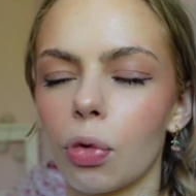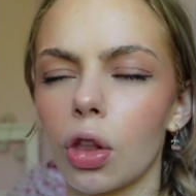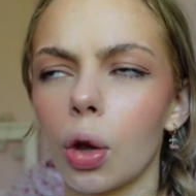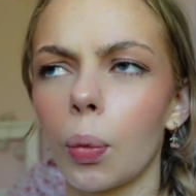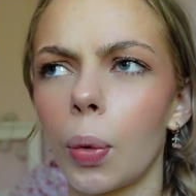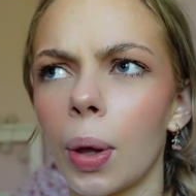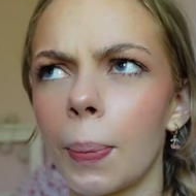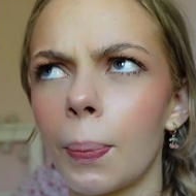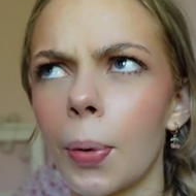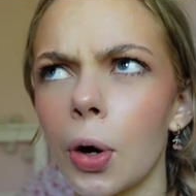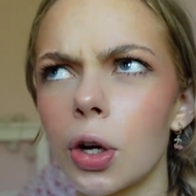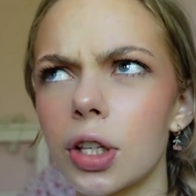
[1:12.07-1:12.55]

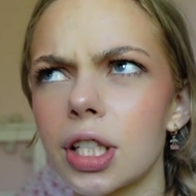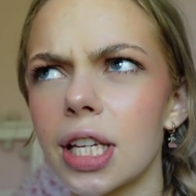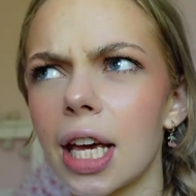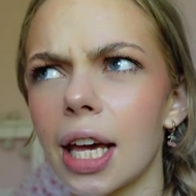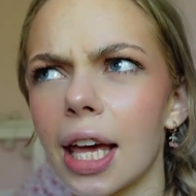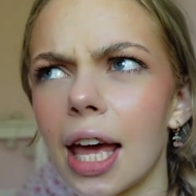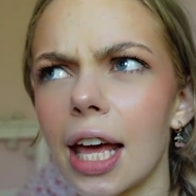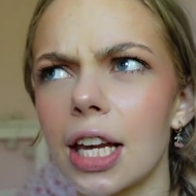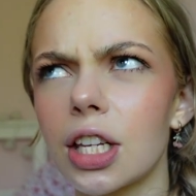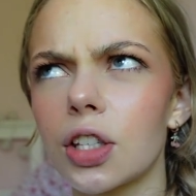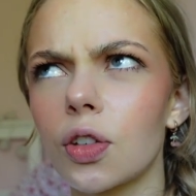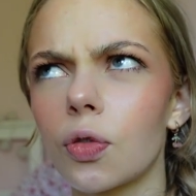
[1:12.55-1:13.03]
We booked
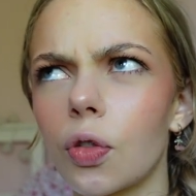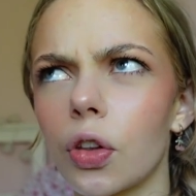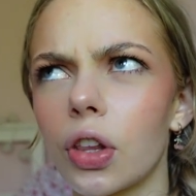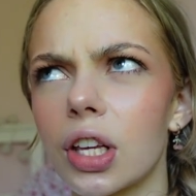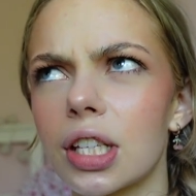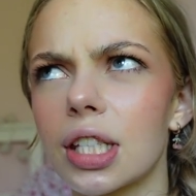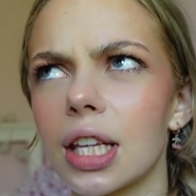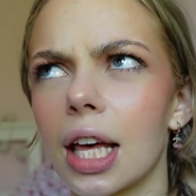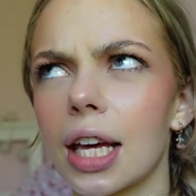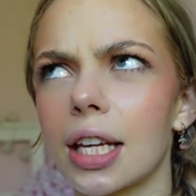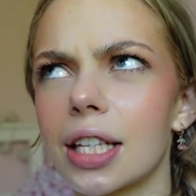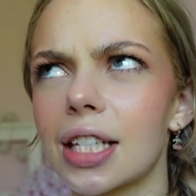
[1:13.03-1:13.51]
tickets for
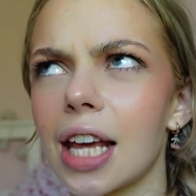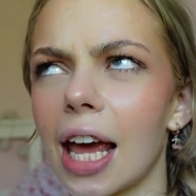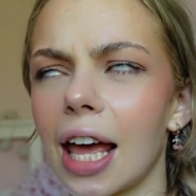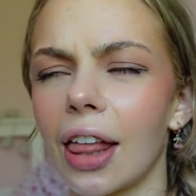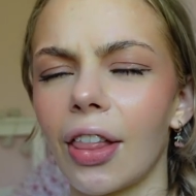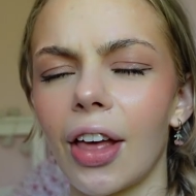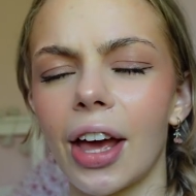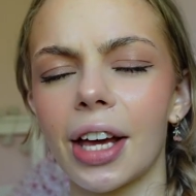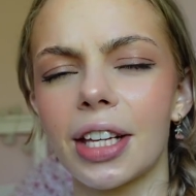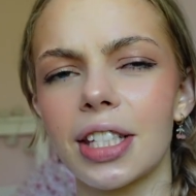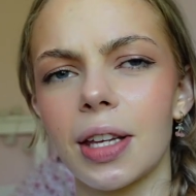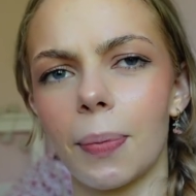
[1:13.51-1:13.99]
this like
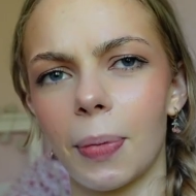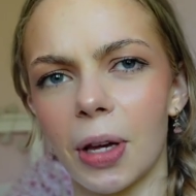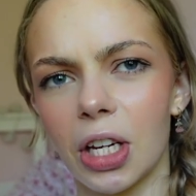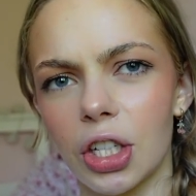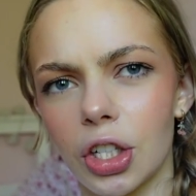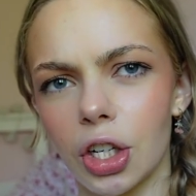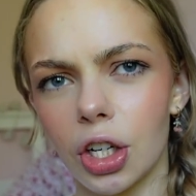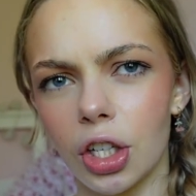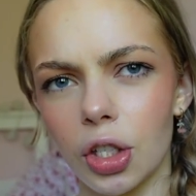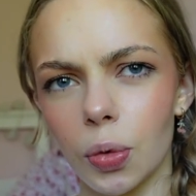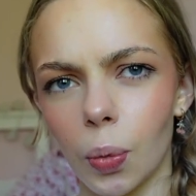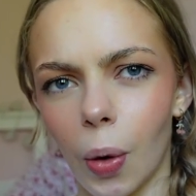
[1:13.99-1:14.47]
Taylor
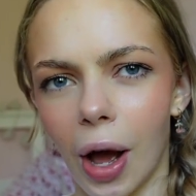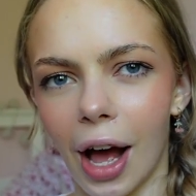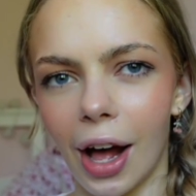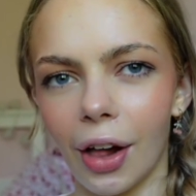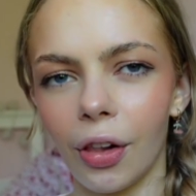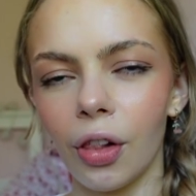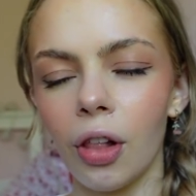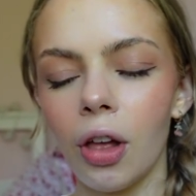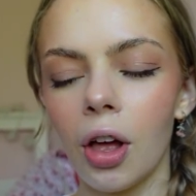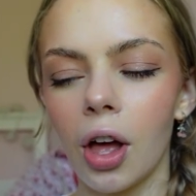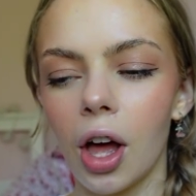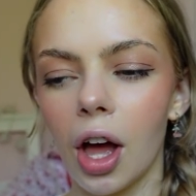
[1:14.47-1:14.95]
exhibition as
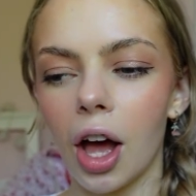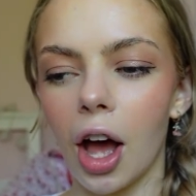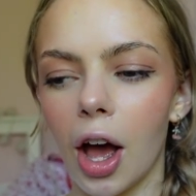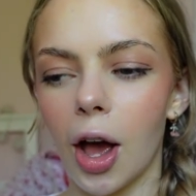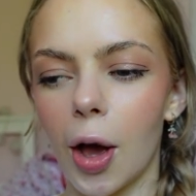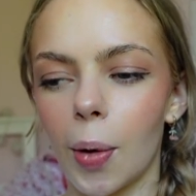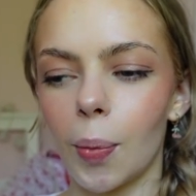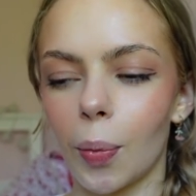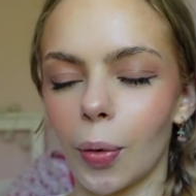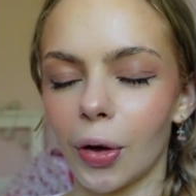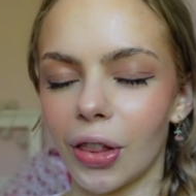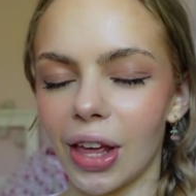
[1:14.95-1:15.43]
well,
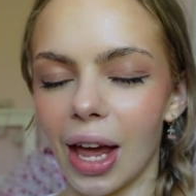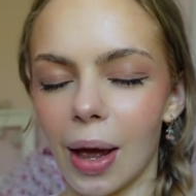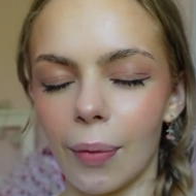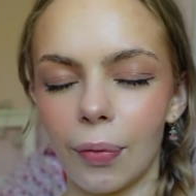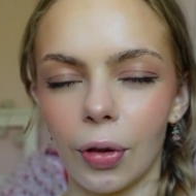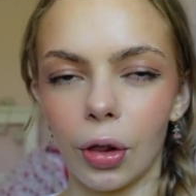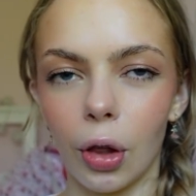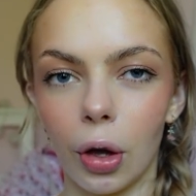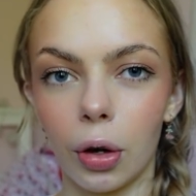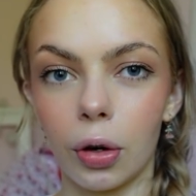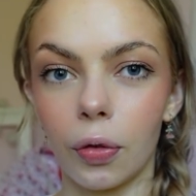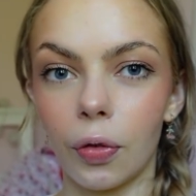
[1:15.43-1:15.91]
where they have
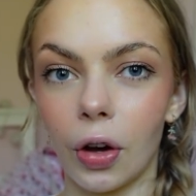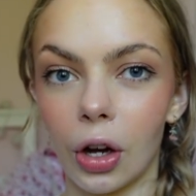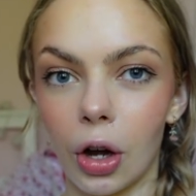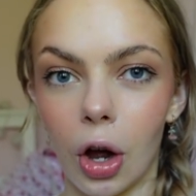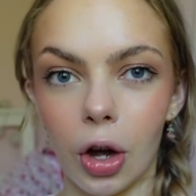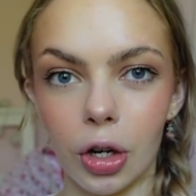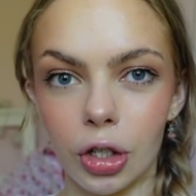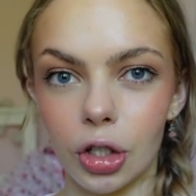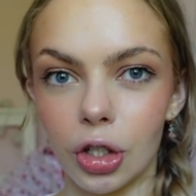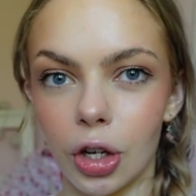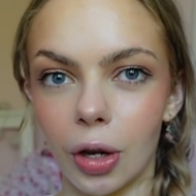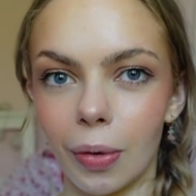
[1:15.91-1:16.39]
a load of her
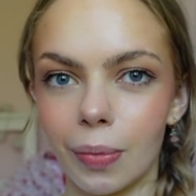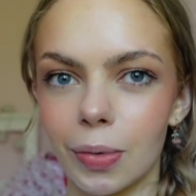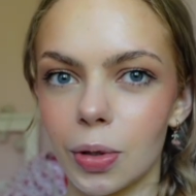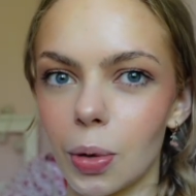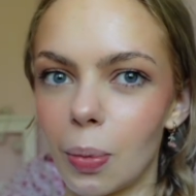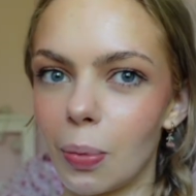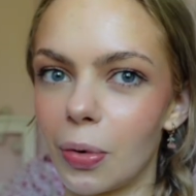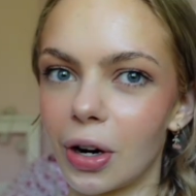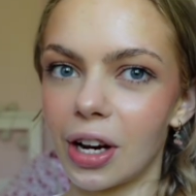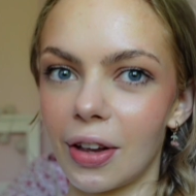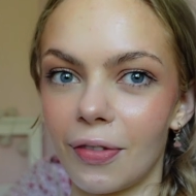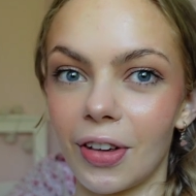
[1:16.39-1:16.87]
costumes
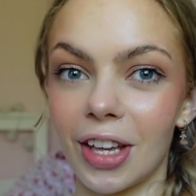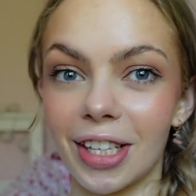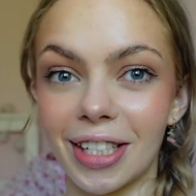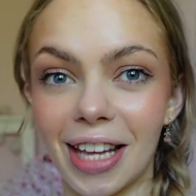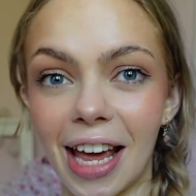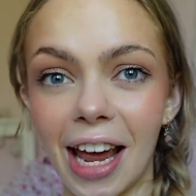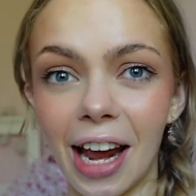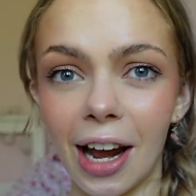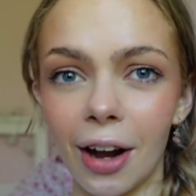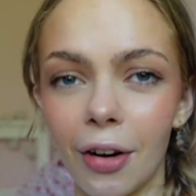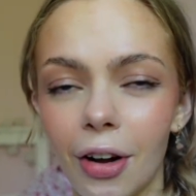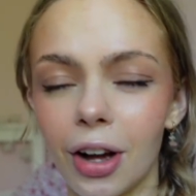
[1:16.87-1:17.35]
from previous
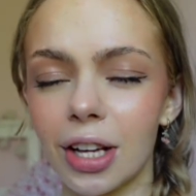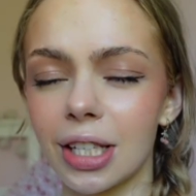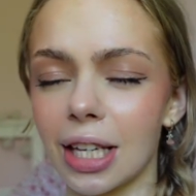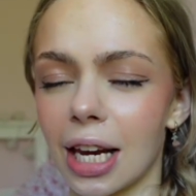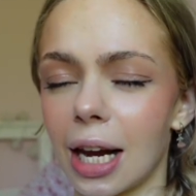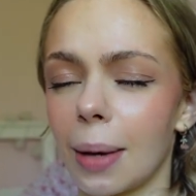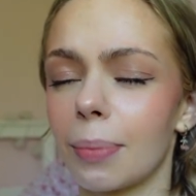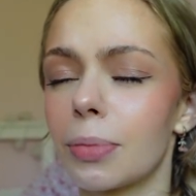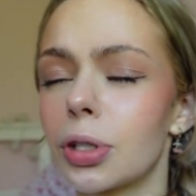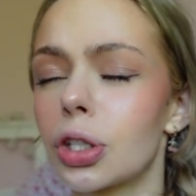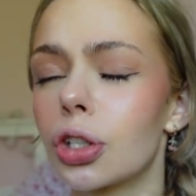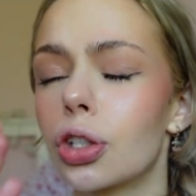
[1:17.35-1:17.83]
eras,
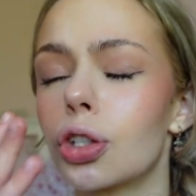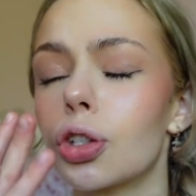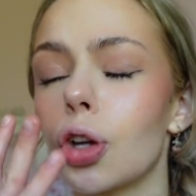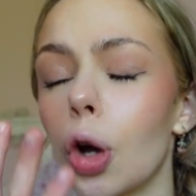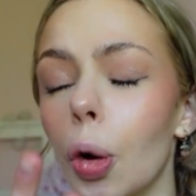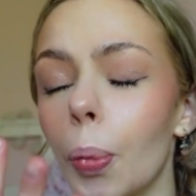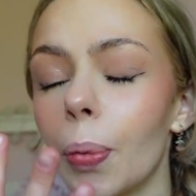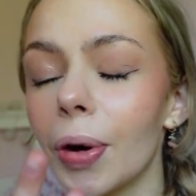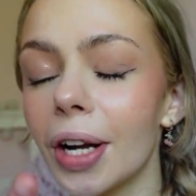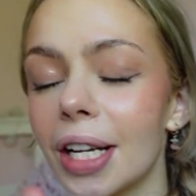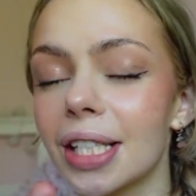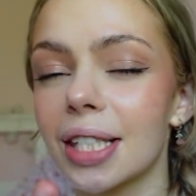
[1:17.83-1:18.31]
and I'm
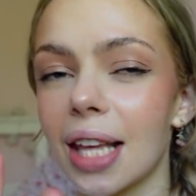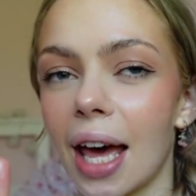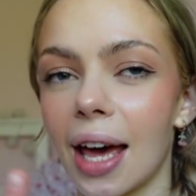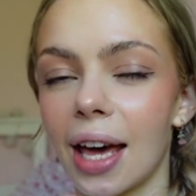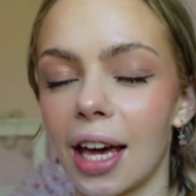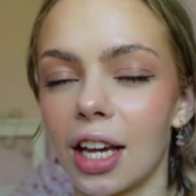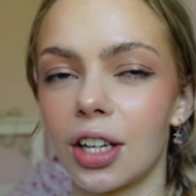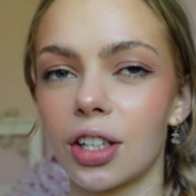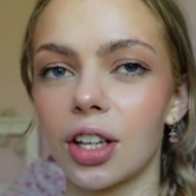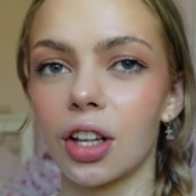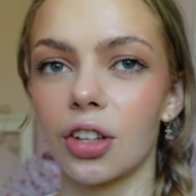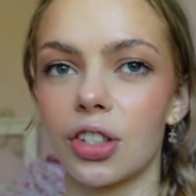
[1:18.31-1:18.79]
super
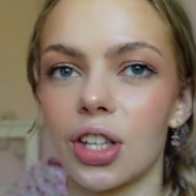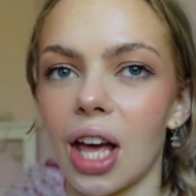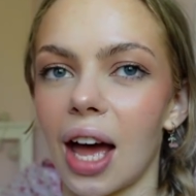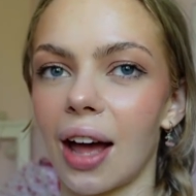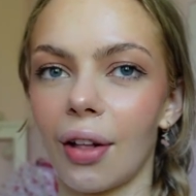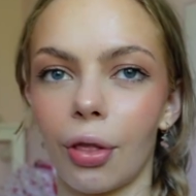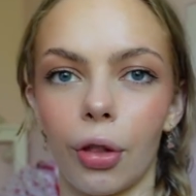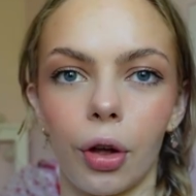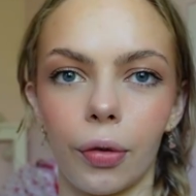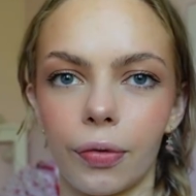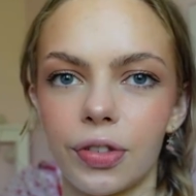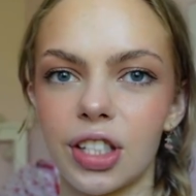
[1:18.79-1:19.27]
excited because I
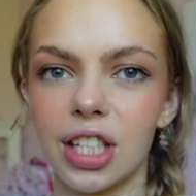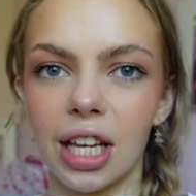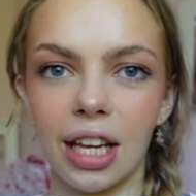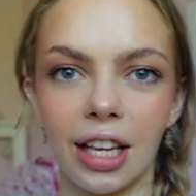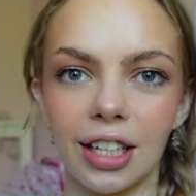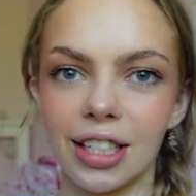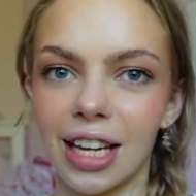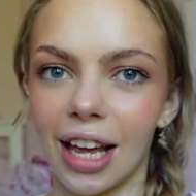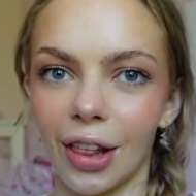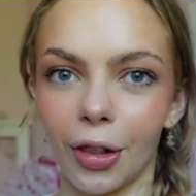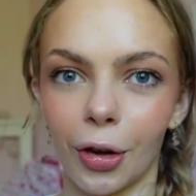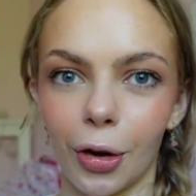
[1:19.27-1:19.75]
love seeing
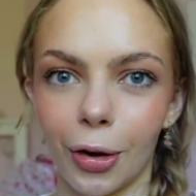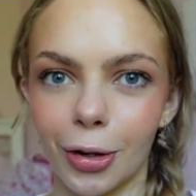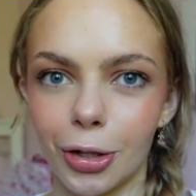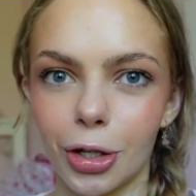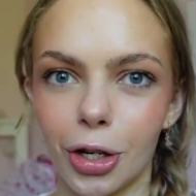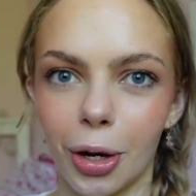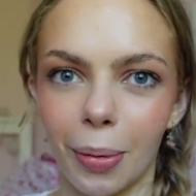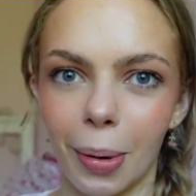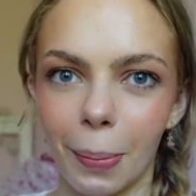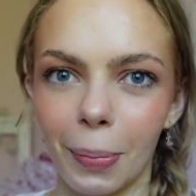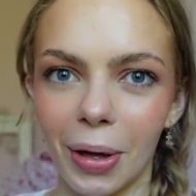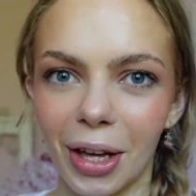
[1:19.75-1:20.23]
a Taylor
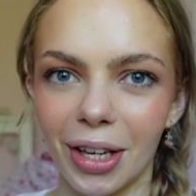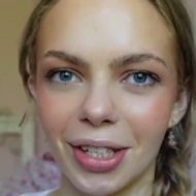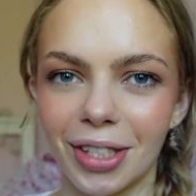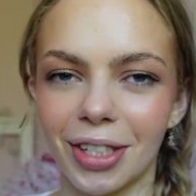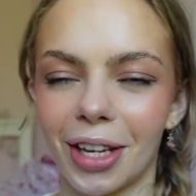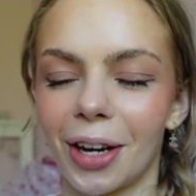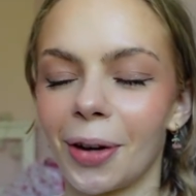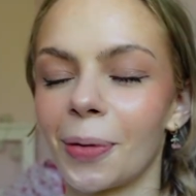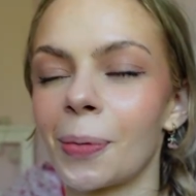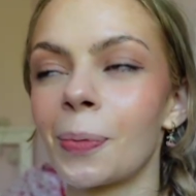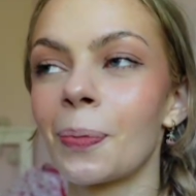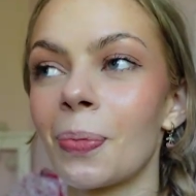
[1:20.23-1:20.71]
costume in
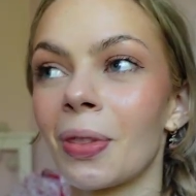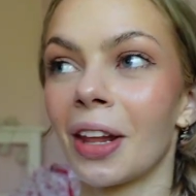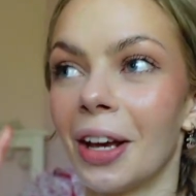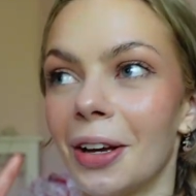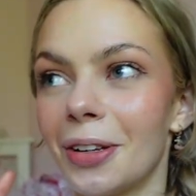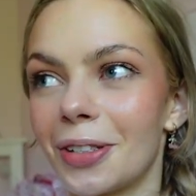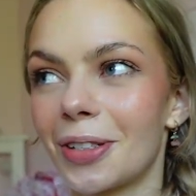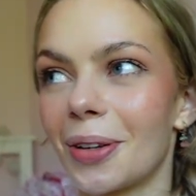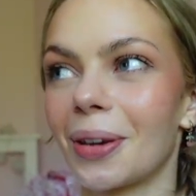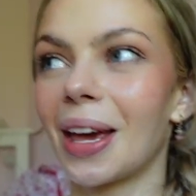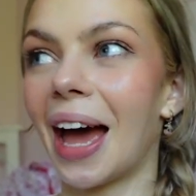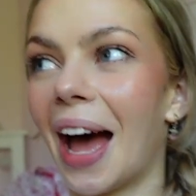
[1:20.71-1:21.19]
person.
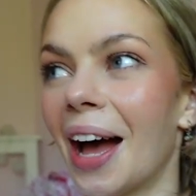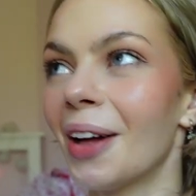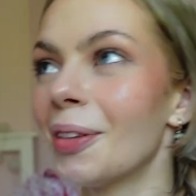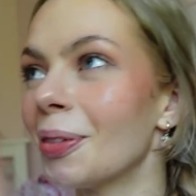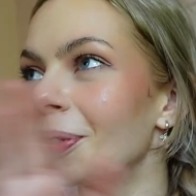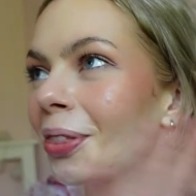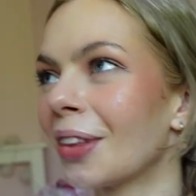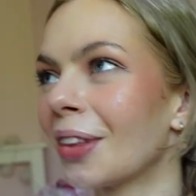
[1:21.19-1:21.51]
So yeah,